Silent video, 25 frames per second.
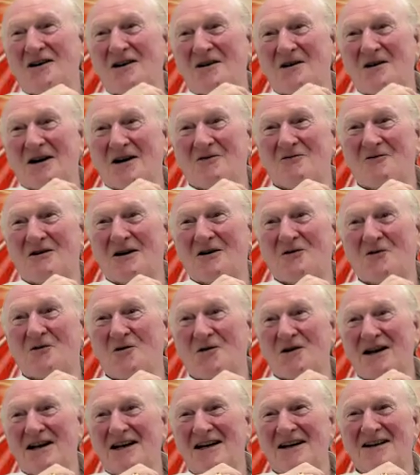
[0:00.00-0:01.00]
You can run
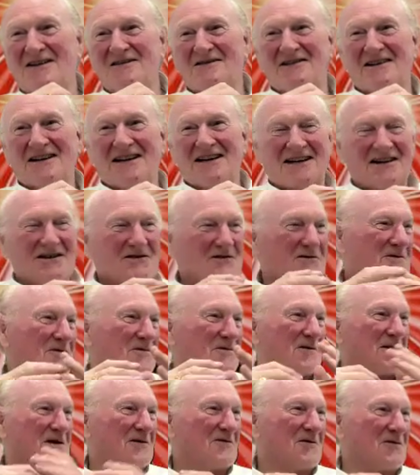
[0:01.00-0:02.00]
all day, or you can do
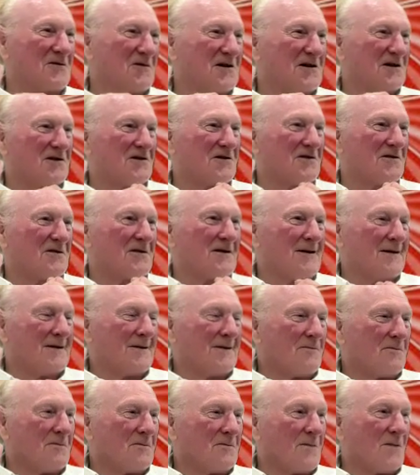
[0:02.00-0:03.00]
whatever you want to do,
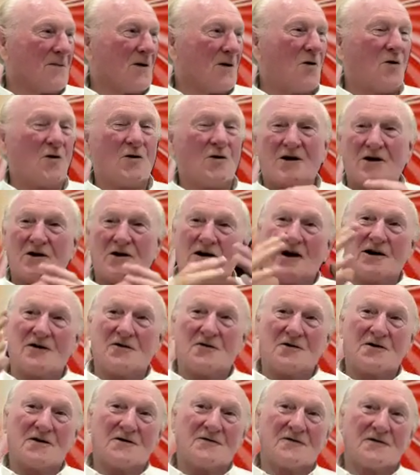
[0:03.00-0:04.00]
or you go
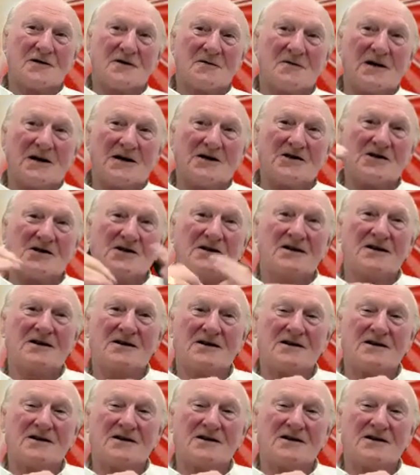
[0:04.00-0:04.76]
to a different dimension.